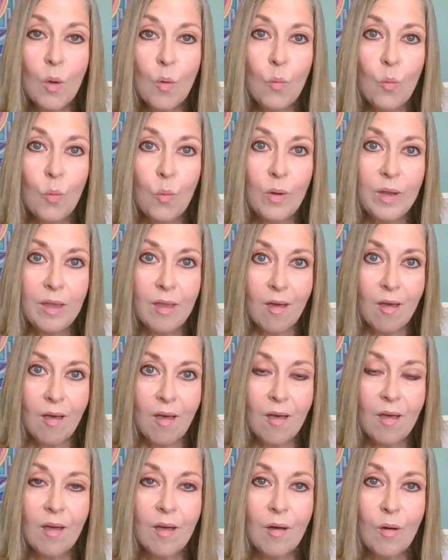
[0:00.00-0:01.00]
we
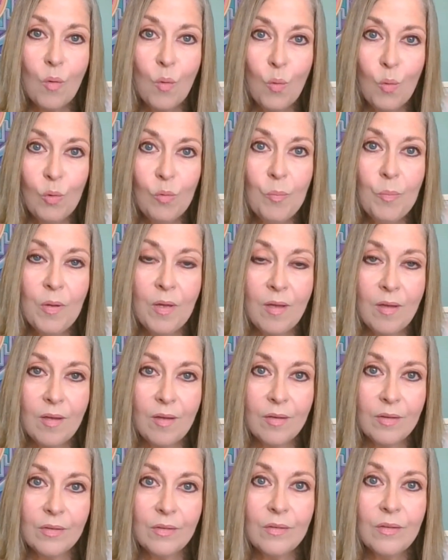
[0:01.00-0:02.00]
are all
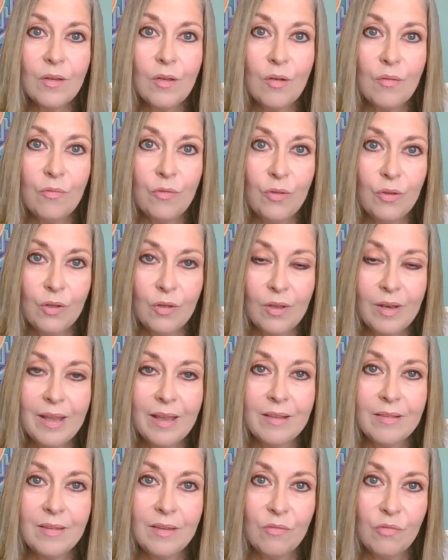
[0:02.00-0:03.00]
part of the
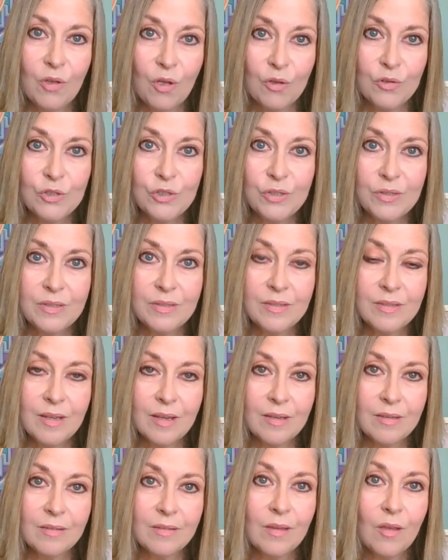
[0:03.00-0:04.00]
collective
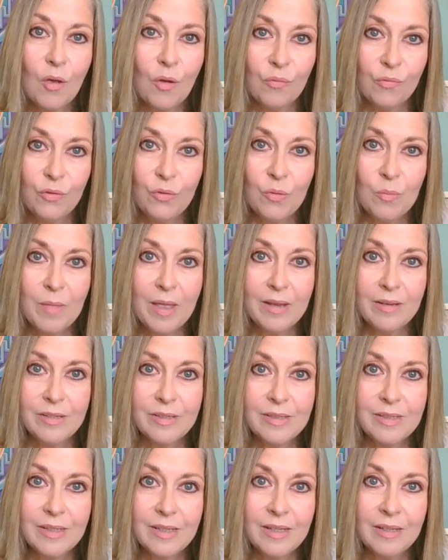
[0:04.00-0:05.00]
consciousness of
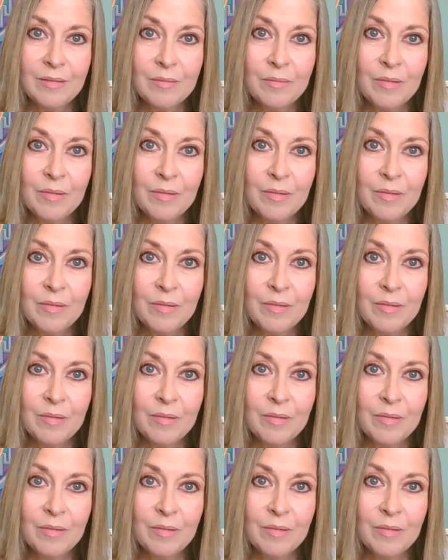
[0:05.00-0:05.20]
humanity.